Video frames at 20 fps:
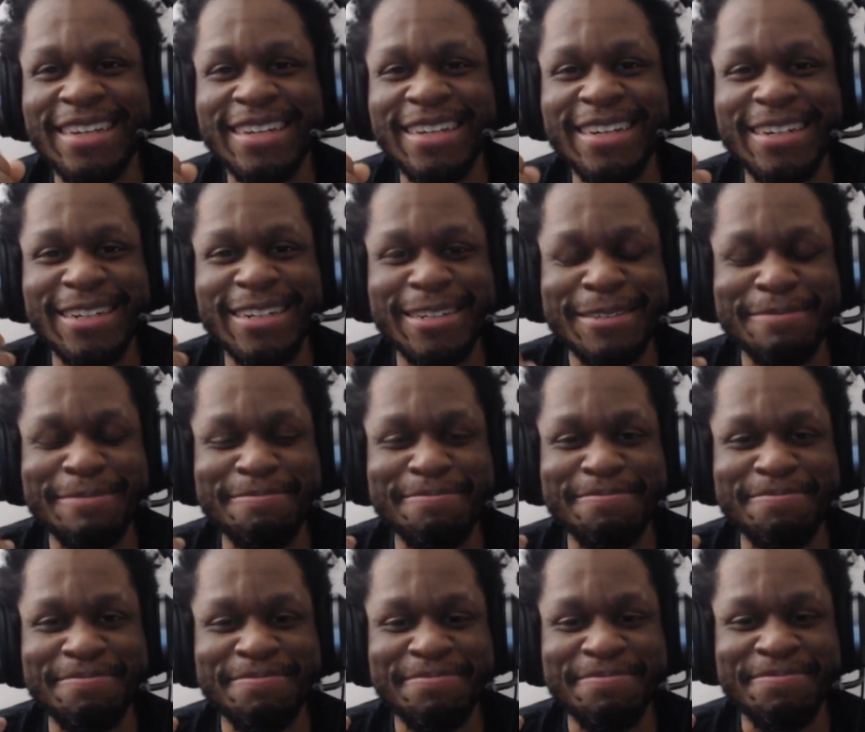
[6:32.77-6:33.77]

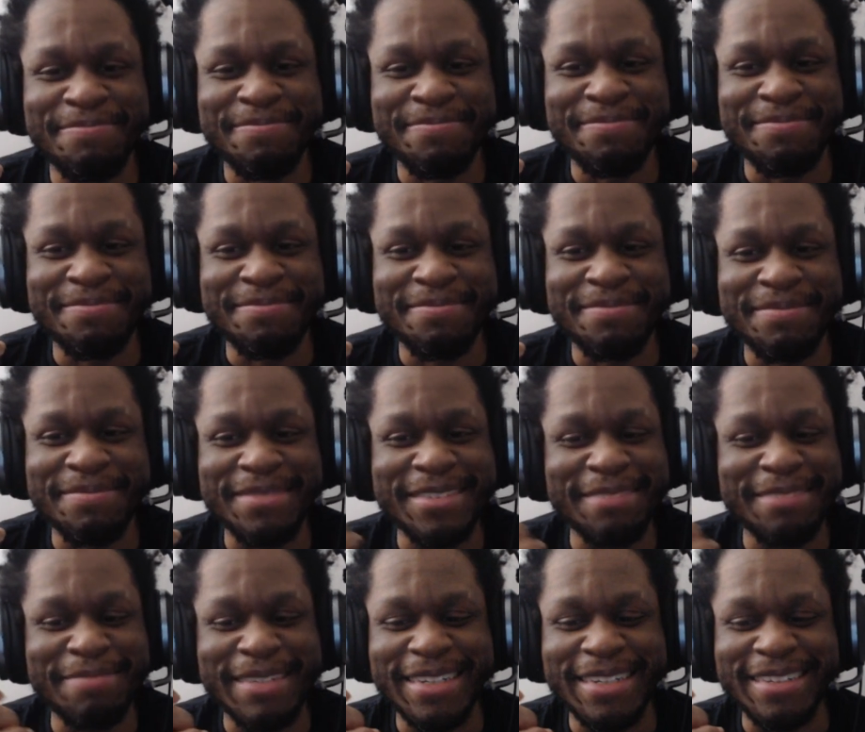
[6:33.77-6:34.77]
um
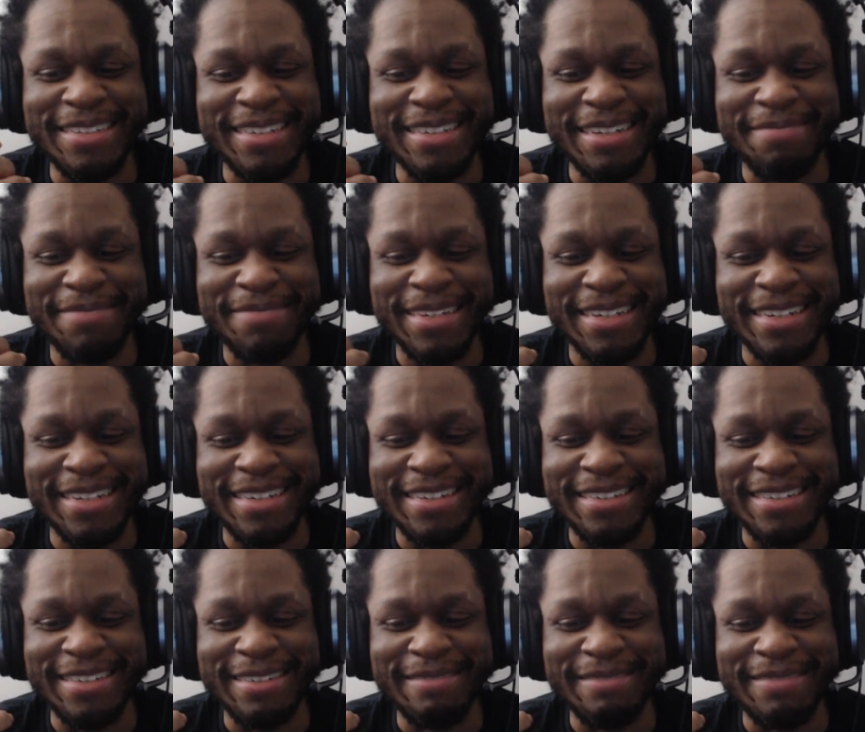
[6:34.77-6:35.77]
so man, I'm kind of
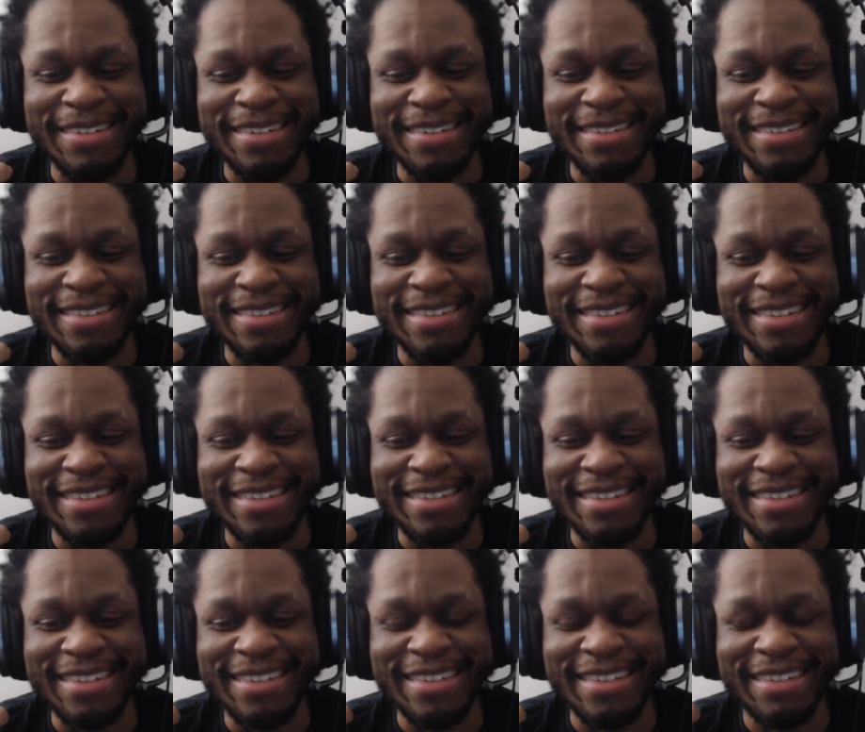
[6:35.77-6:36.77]
curious like what all is in
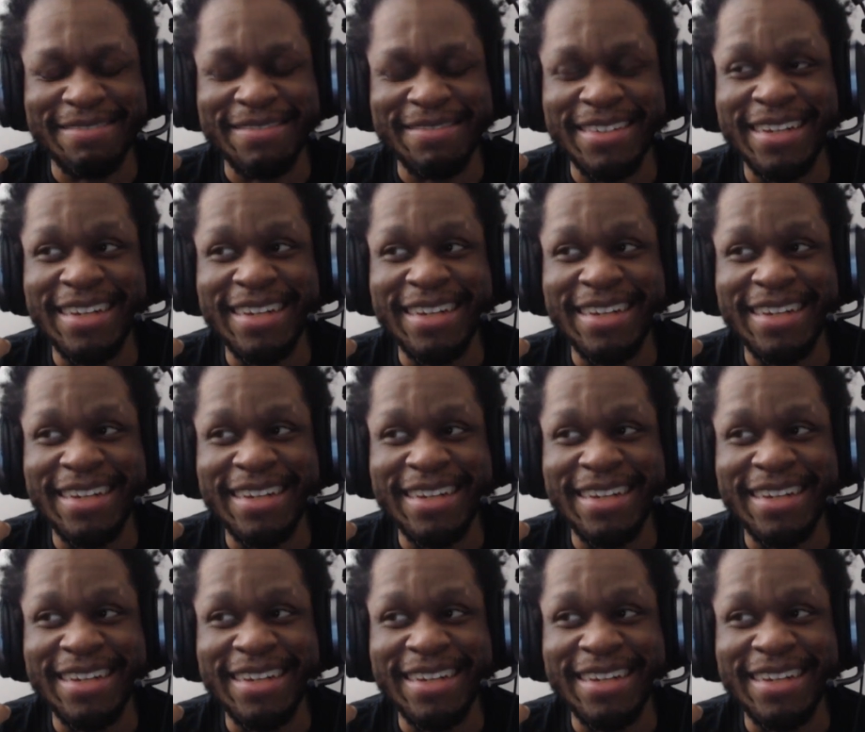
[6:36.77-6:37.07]
there because I